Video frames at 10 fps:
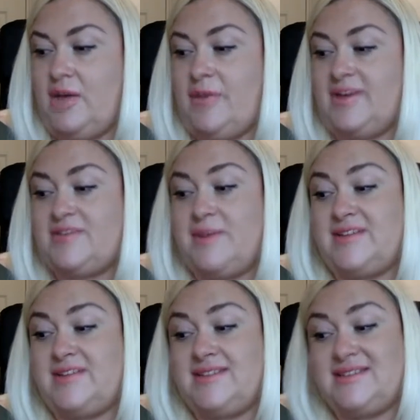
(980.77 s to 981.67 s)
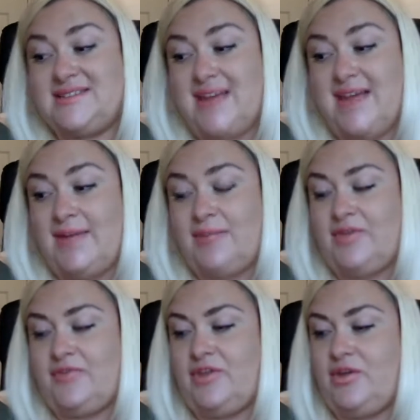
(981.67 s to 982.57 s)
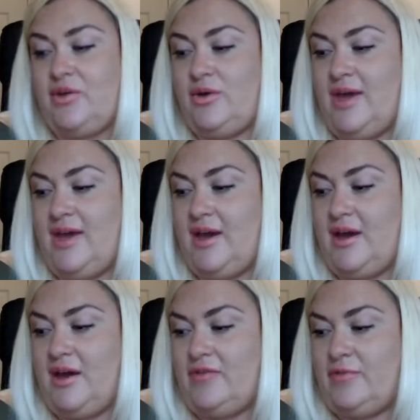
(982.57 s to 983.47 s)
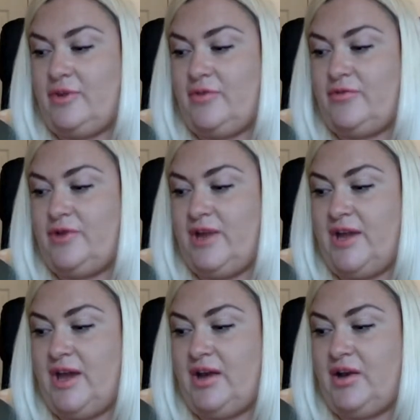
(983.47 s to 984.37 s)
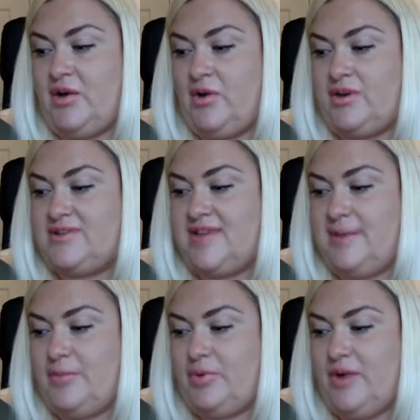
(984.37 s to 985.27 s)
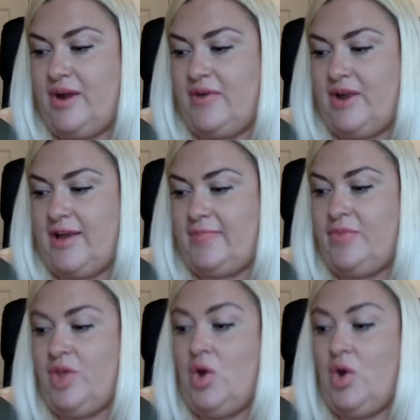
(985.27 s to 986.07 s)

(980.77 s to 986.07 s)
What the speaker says: I'll be expecting the same if the UK government fully unlock temporarily,